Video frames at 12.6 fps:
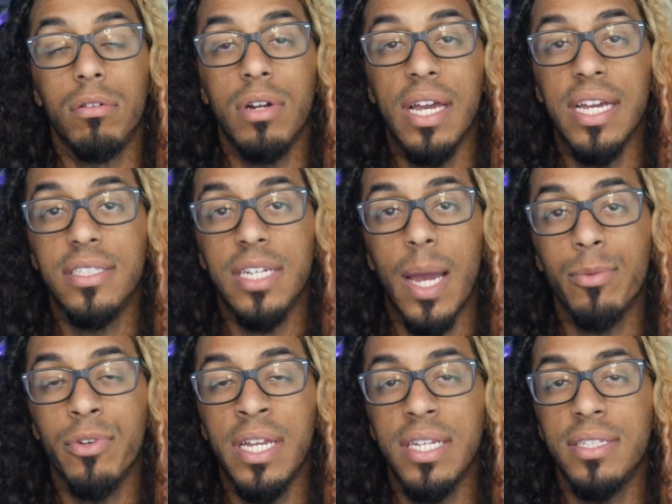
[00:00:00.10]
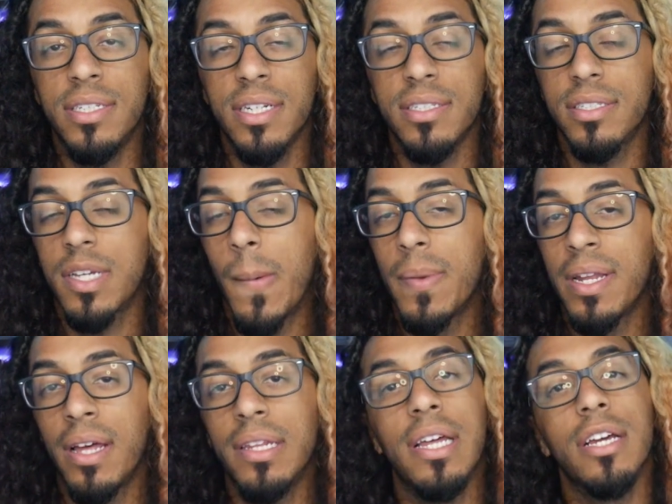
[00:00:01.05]
right, chapter eighty-six is coming
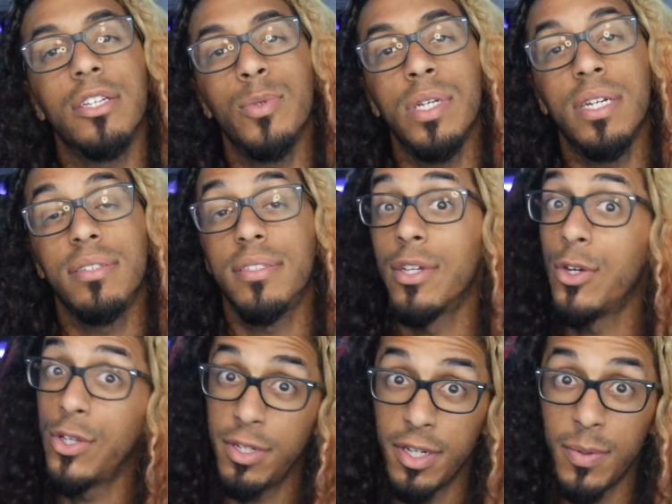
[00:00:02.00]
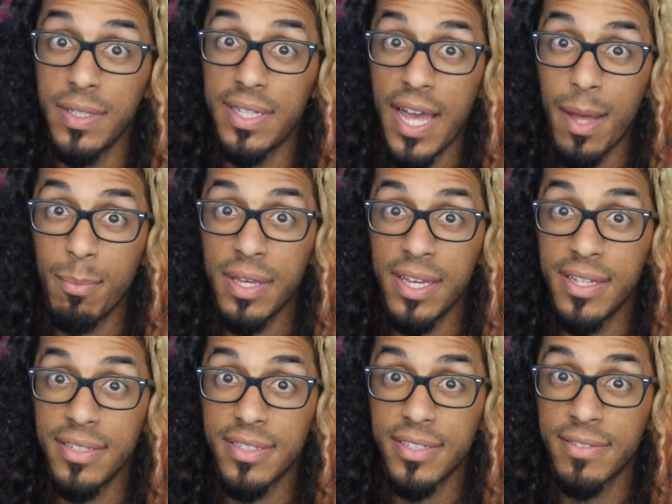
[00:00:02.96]
out next week, so you know what that
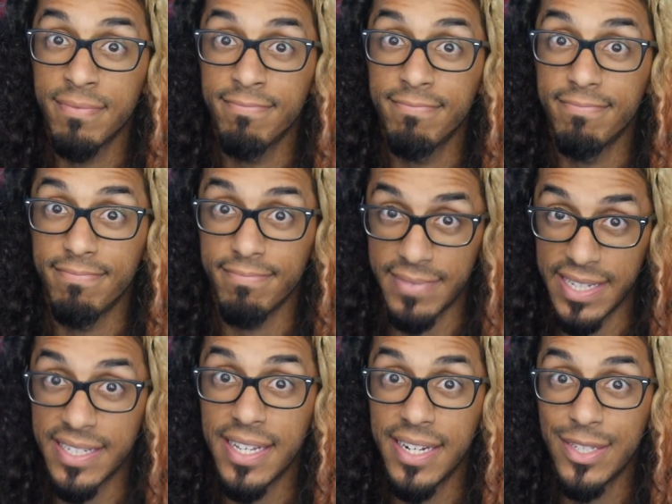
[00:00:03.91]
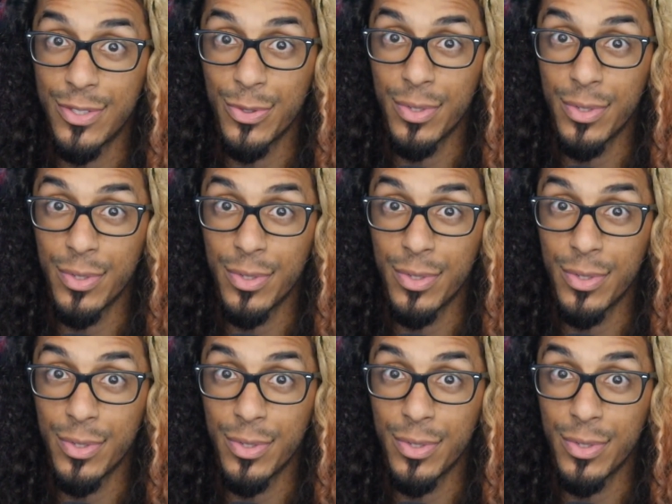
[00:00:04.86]
means. Let's get into